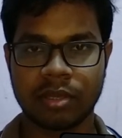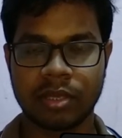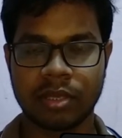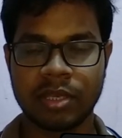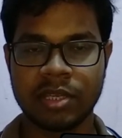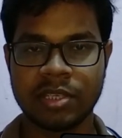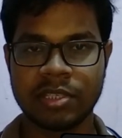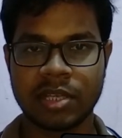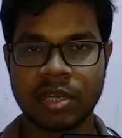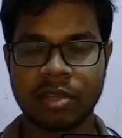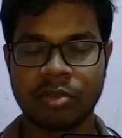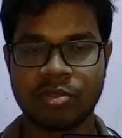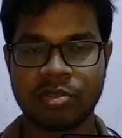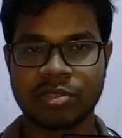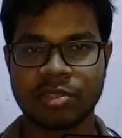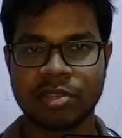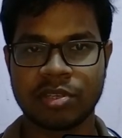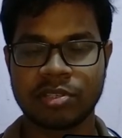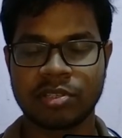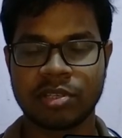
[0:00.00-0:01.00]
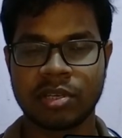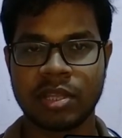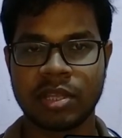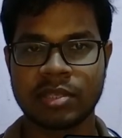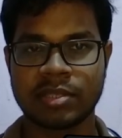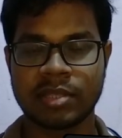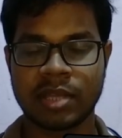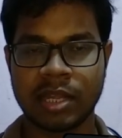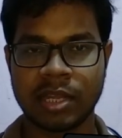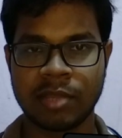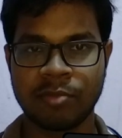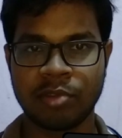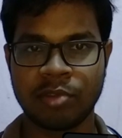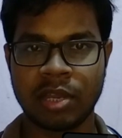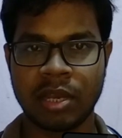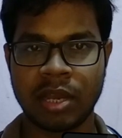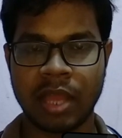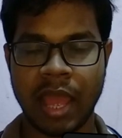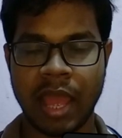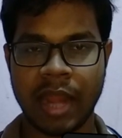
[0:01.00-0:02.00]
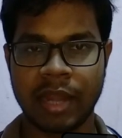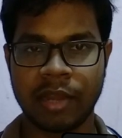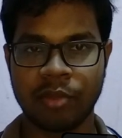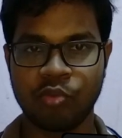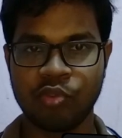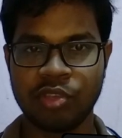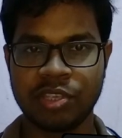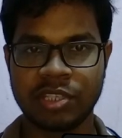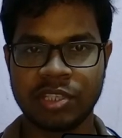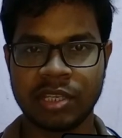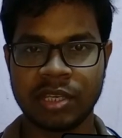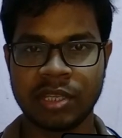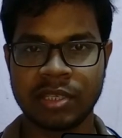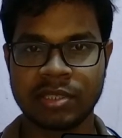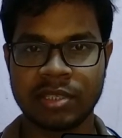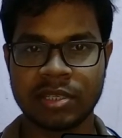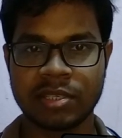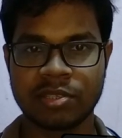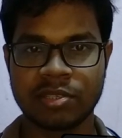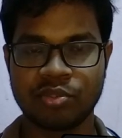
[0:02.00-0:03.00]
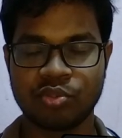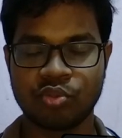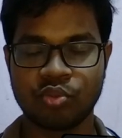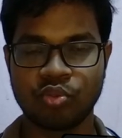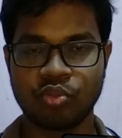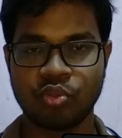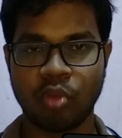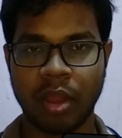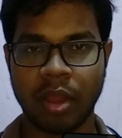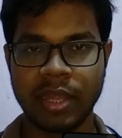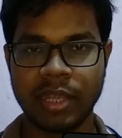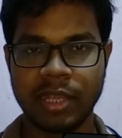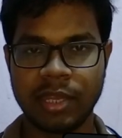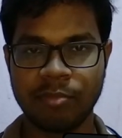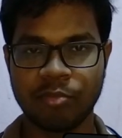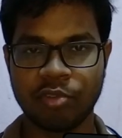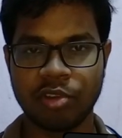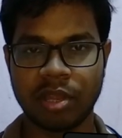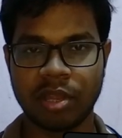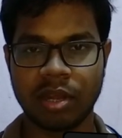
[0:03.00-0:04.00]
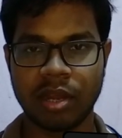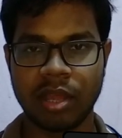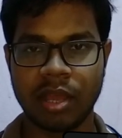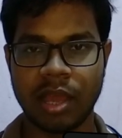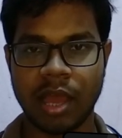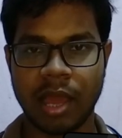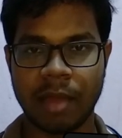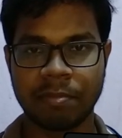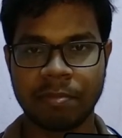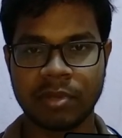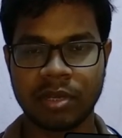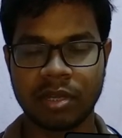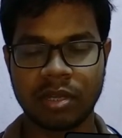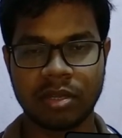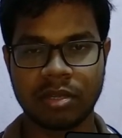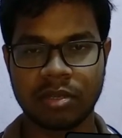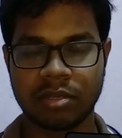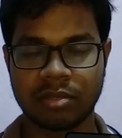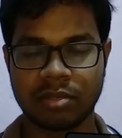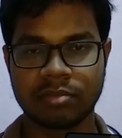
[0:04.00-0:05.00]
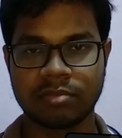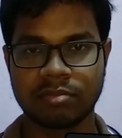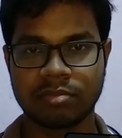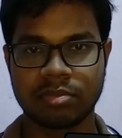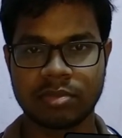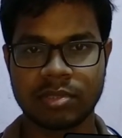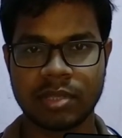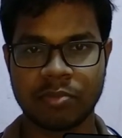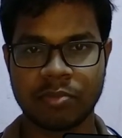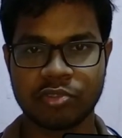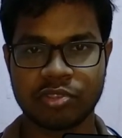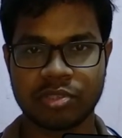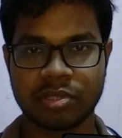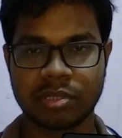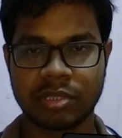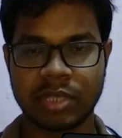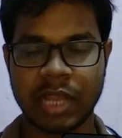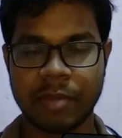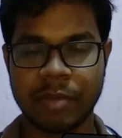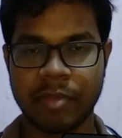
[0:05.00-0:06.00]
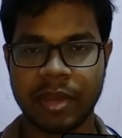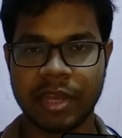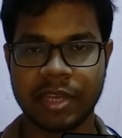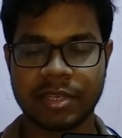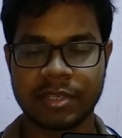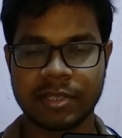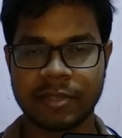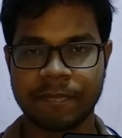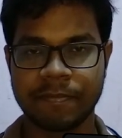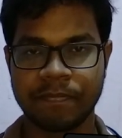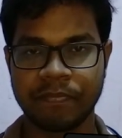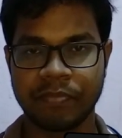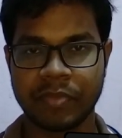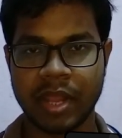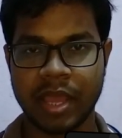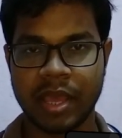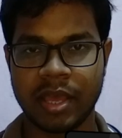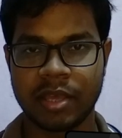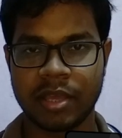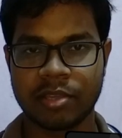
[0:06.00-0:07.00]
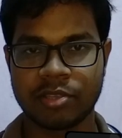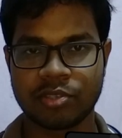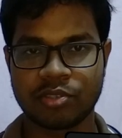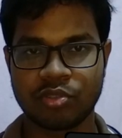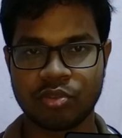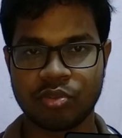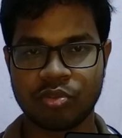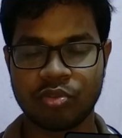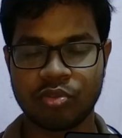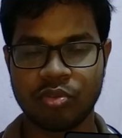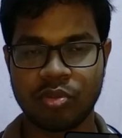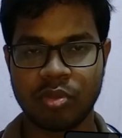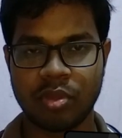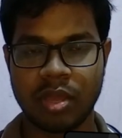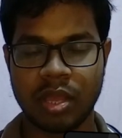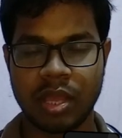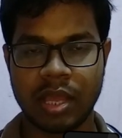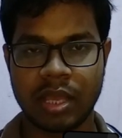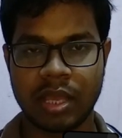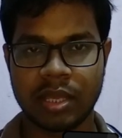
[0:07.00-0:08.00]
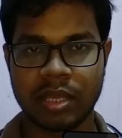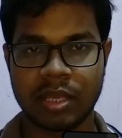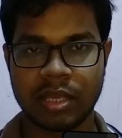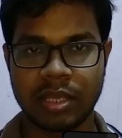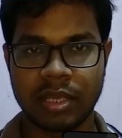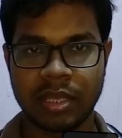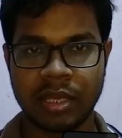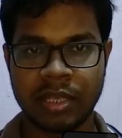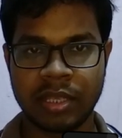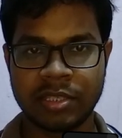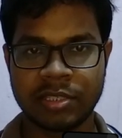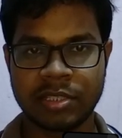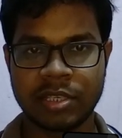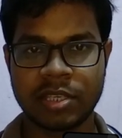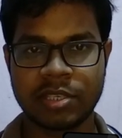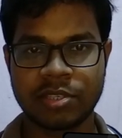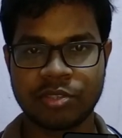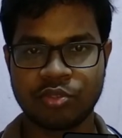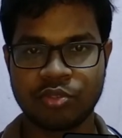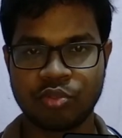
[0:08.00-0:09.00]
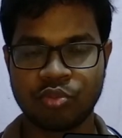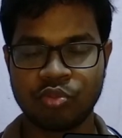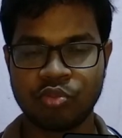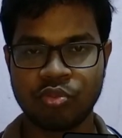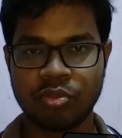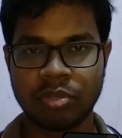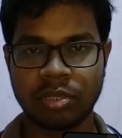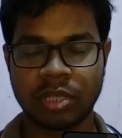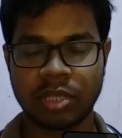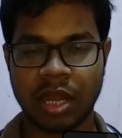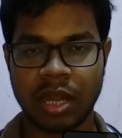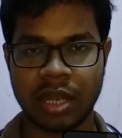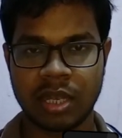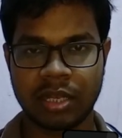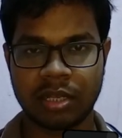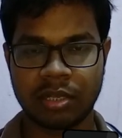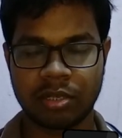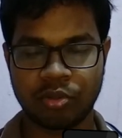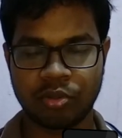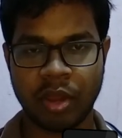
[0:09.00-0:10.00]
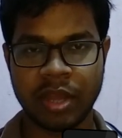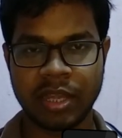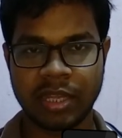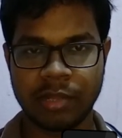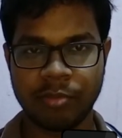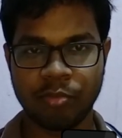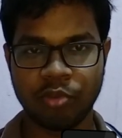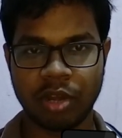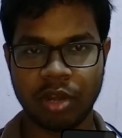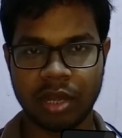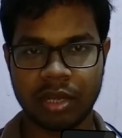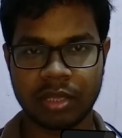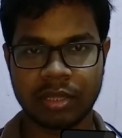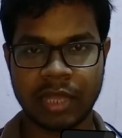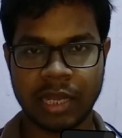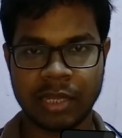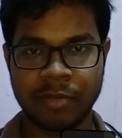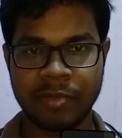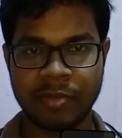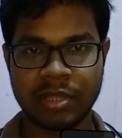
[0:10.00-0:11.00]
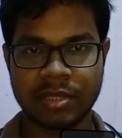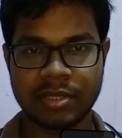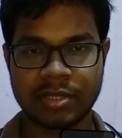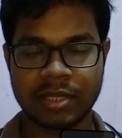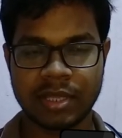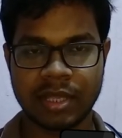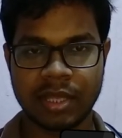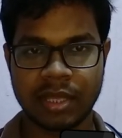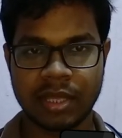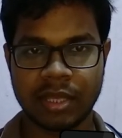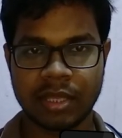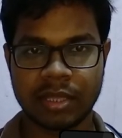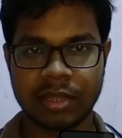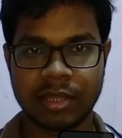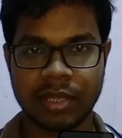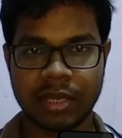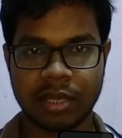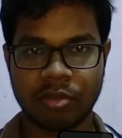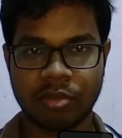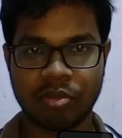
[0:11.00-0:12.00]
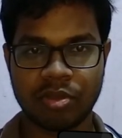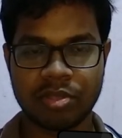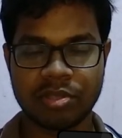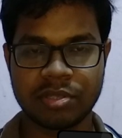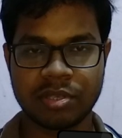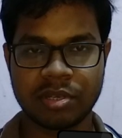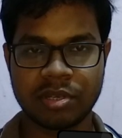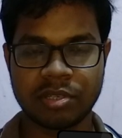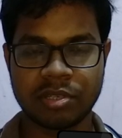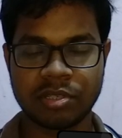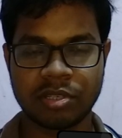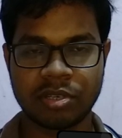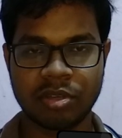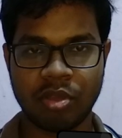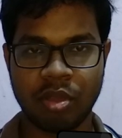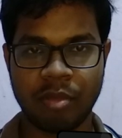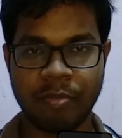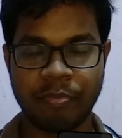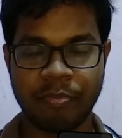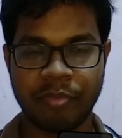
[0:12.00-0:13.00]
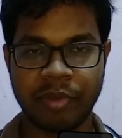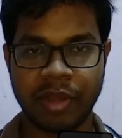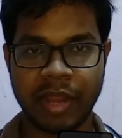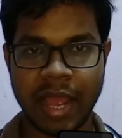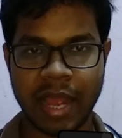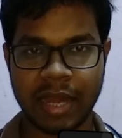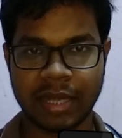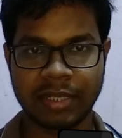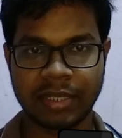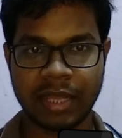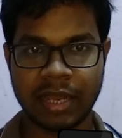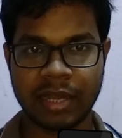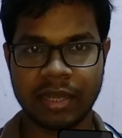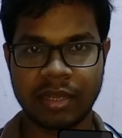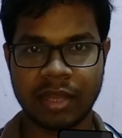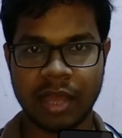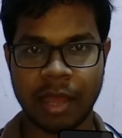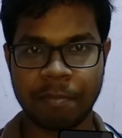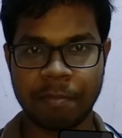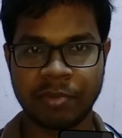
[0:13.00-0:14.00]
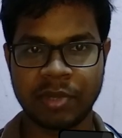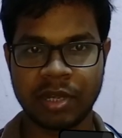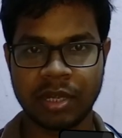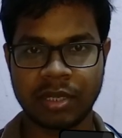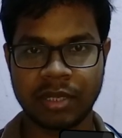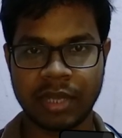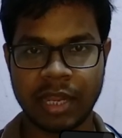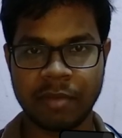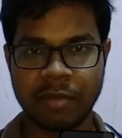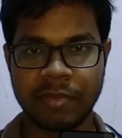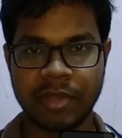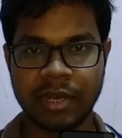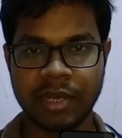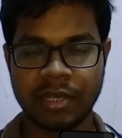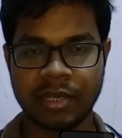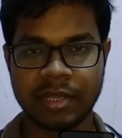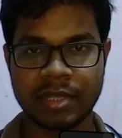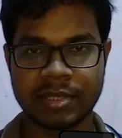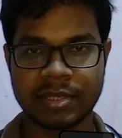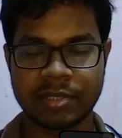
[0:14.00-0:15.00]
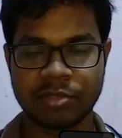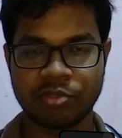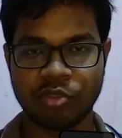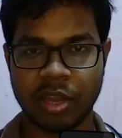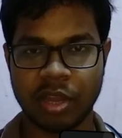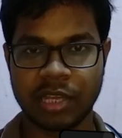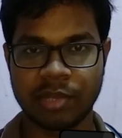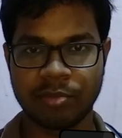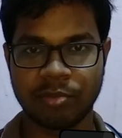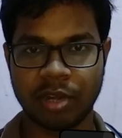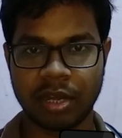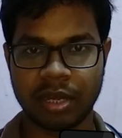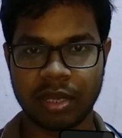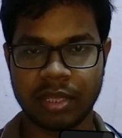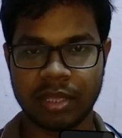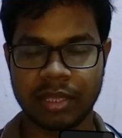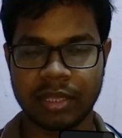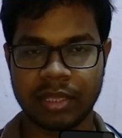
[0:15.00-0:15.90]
initial concentration is 30 molar and which reaches to 20 molar after suppose 10 minutes. So reaches to 20 molar, that means the concentration of reactant after 10 minutes is 20 molar.